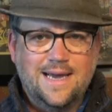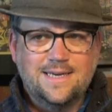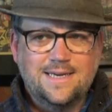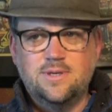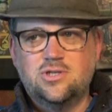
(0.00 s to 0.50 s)

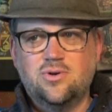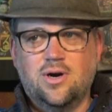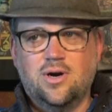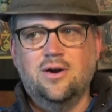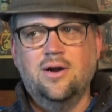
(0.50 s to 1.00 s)
that to be
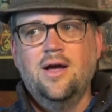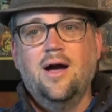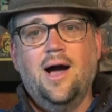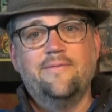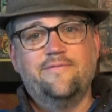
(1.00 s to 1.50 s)
stronger.
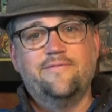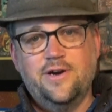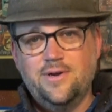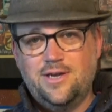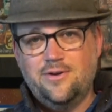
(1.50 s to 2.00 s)
I'm
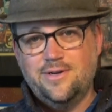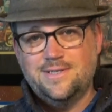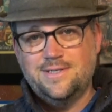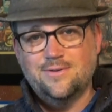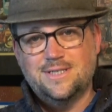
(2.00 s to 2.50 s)
very
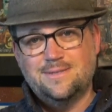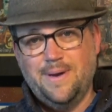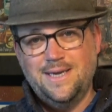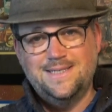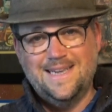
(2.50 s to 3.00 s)
curious how
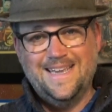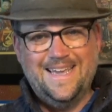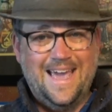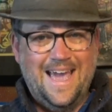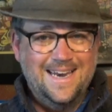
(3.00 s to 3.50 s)
spicy
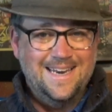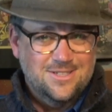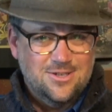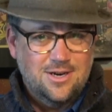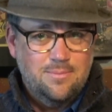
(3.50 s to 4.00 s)

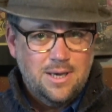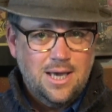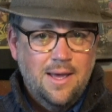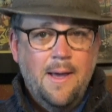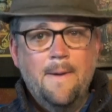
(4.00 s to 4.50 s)
Caitie's are going to
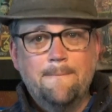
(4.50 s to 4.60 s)
be,